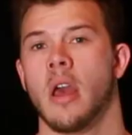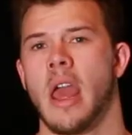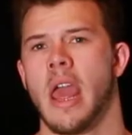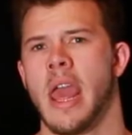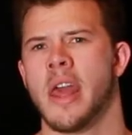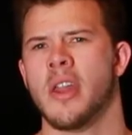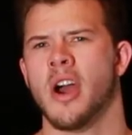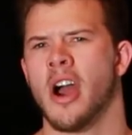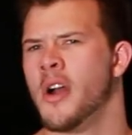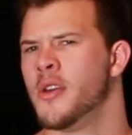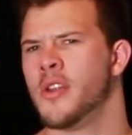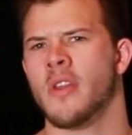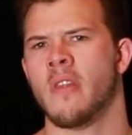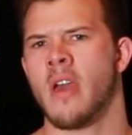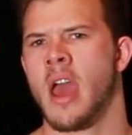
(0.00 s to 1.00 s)
And
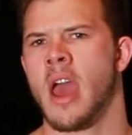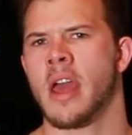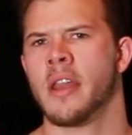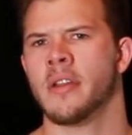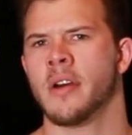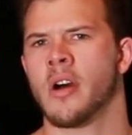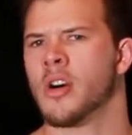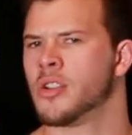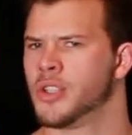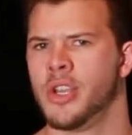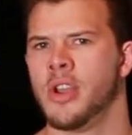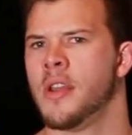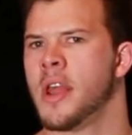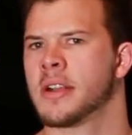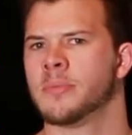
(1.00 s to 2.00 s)
other than that, I'll see
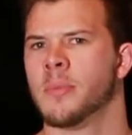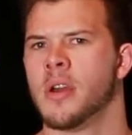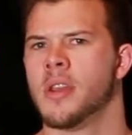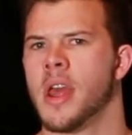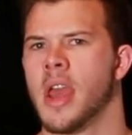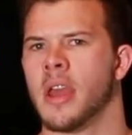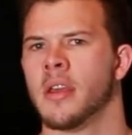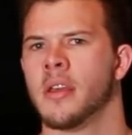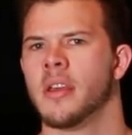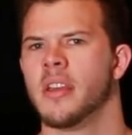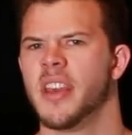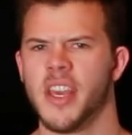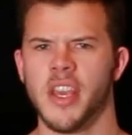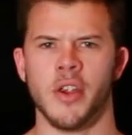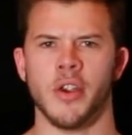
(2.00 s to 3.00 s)
you next Monday
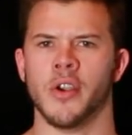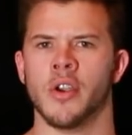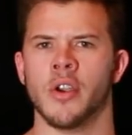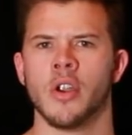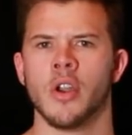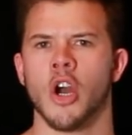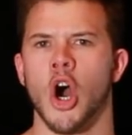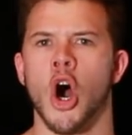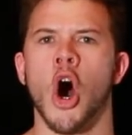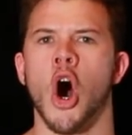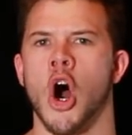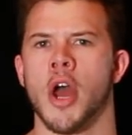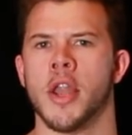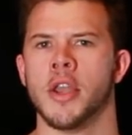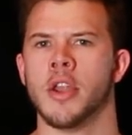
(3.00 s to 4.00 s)
here
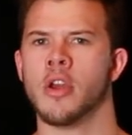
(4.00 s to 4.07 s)
on